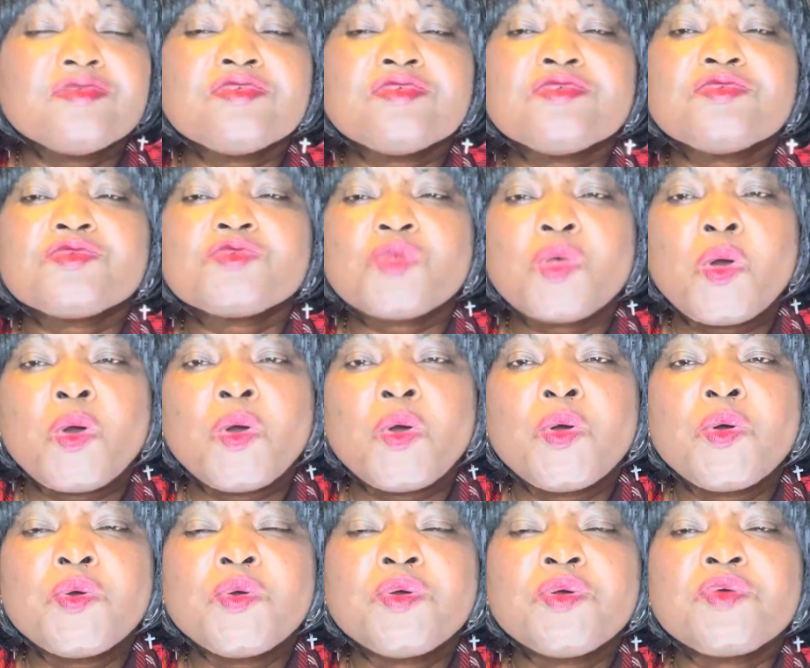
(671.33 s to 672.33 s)

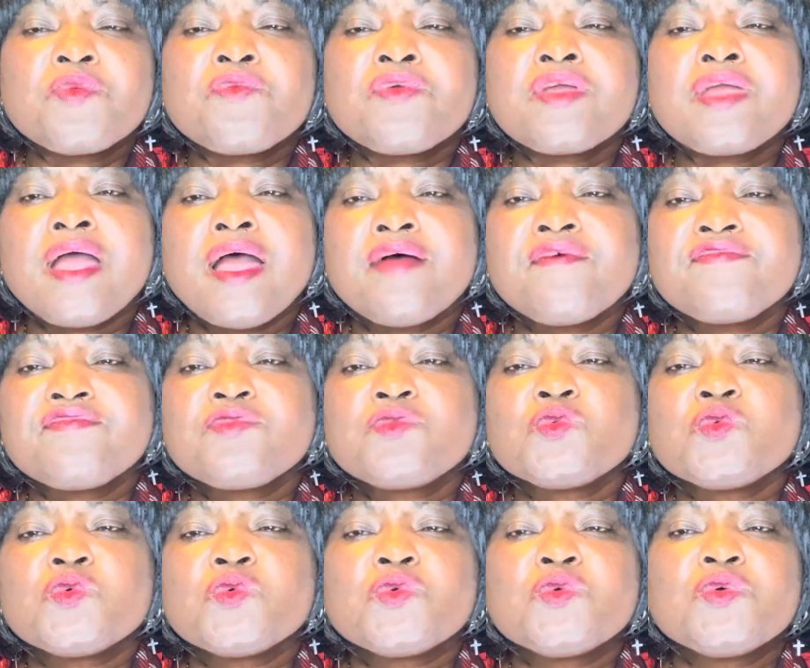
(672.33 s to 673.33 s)
So we have
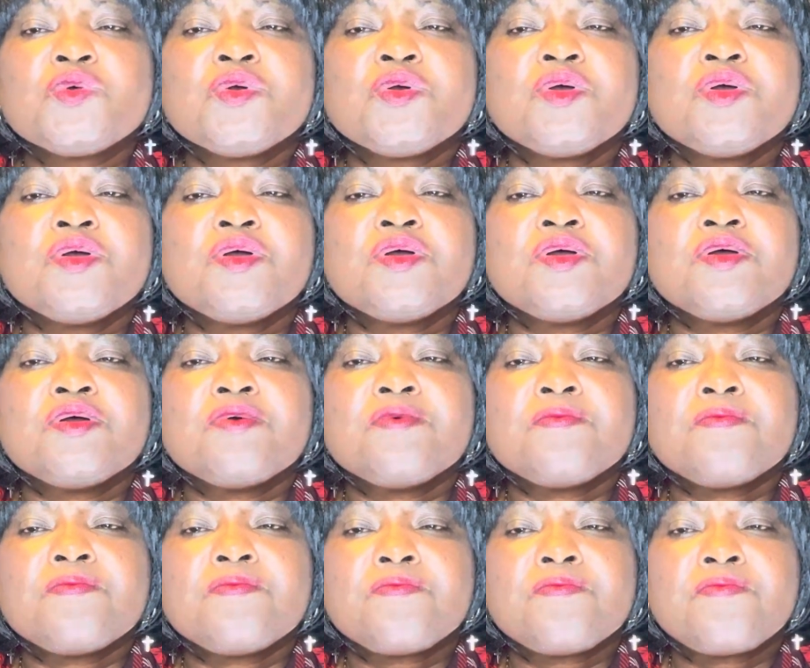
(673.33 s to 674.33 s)
to
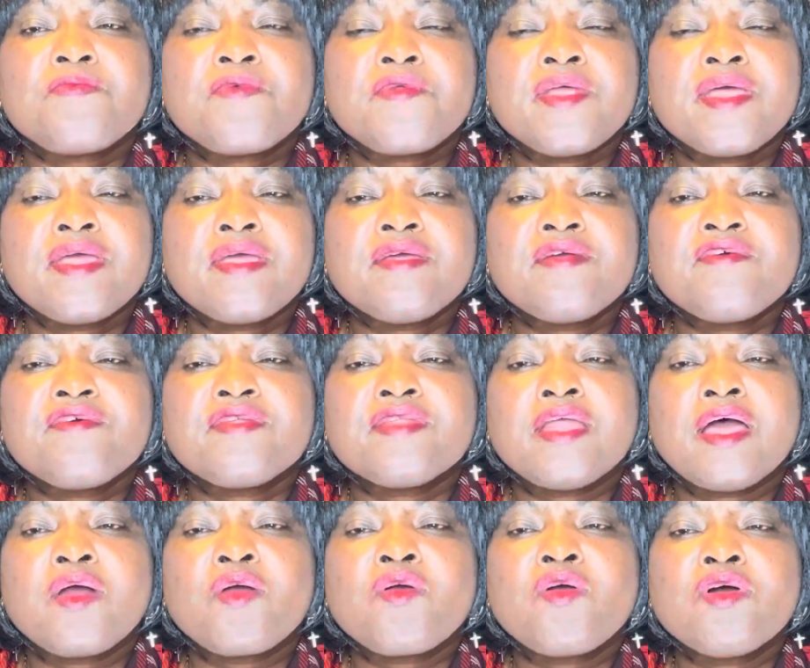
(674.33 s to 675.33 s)
pray
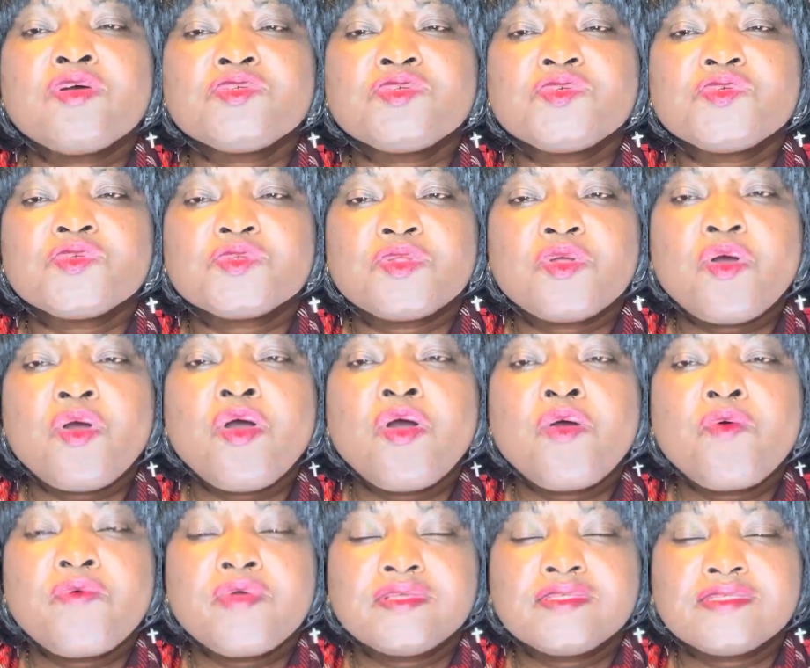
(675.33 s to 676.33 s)
that God should
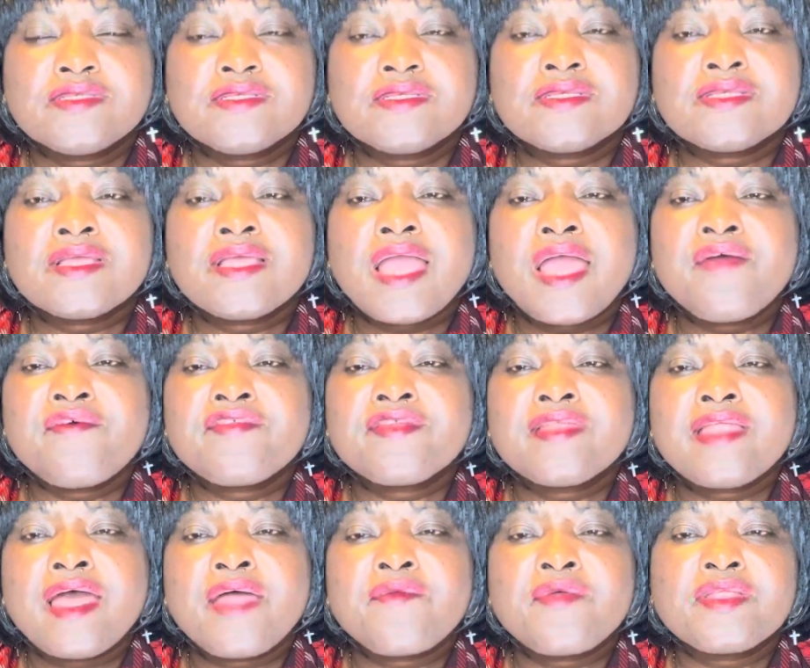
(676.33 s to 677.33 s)
always
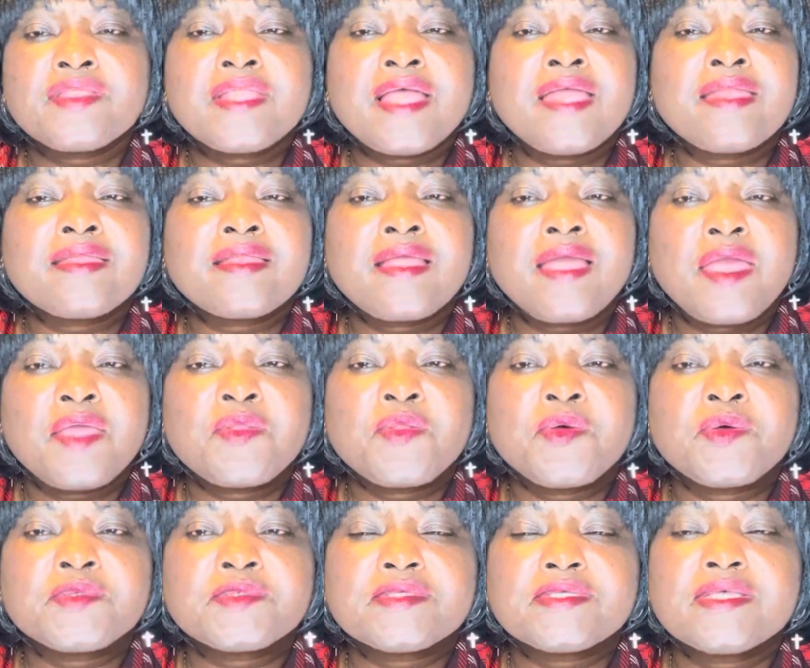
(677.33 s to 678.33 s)
direct and guide
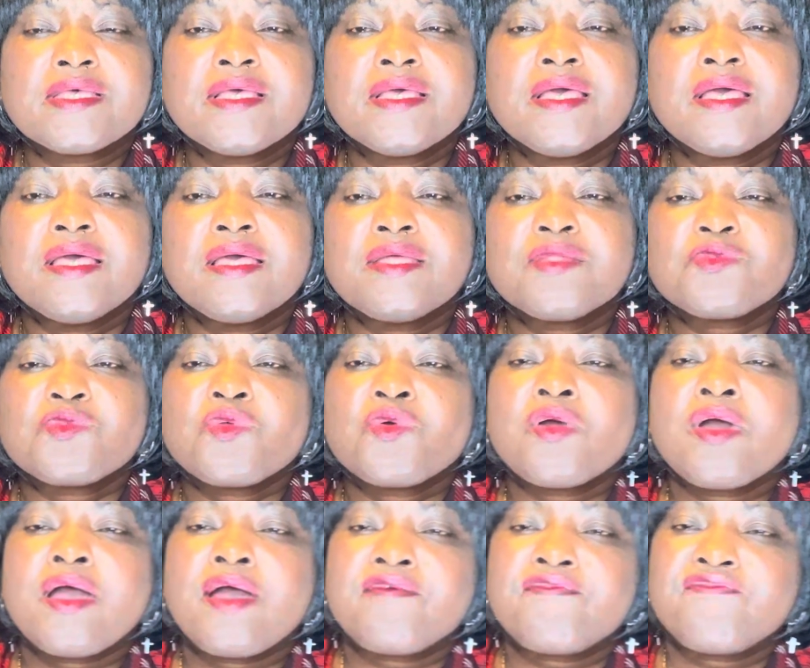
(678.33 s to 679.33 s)
us to
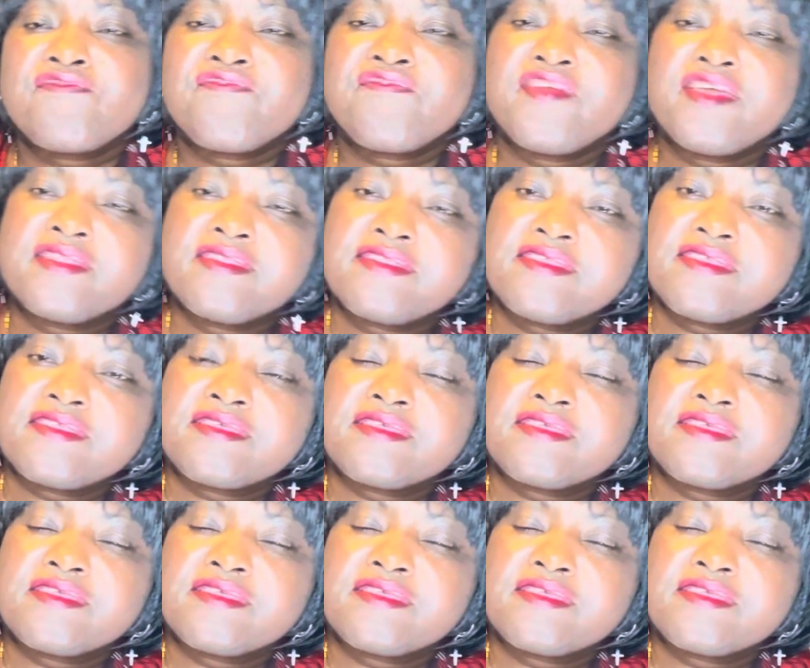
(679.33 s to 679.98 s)
have faith,